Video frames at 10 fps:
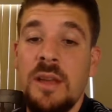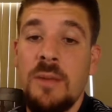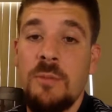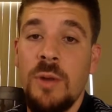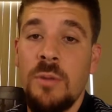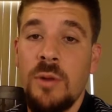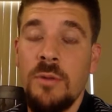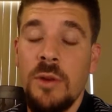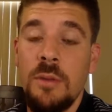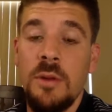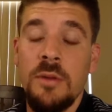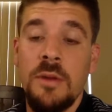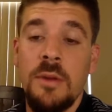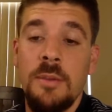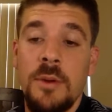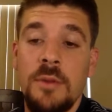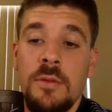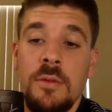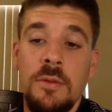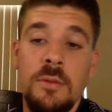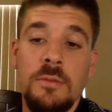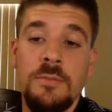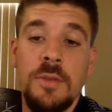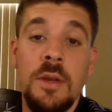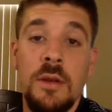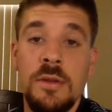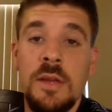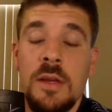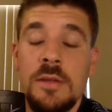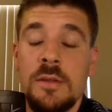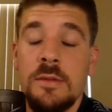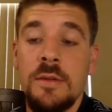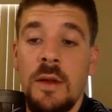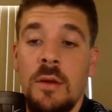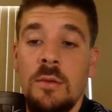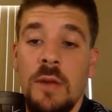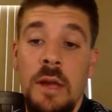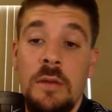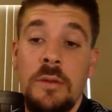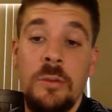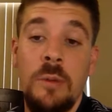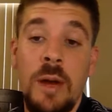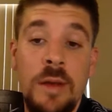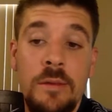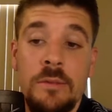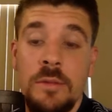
They have way more availability compared to the other sides of town. I don't know why.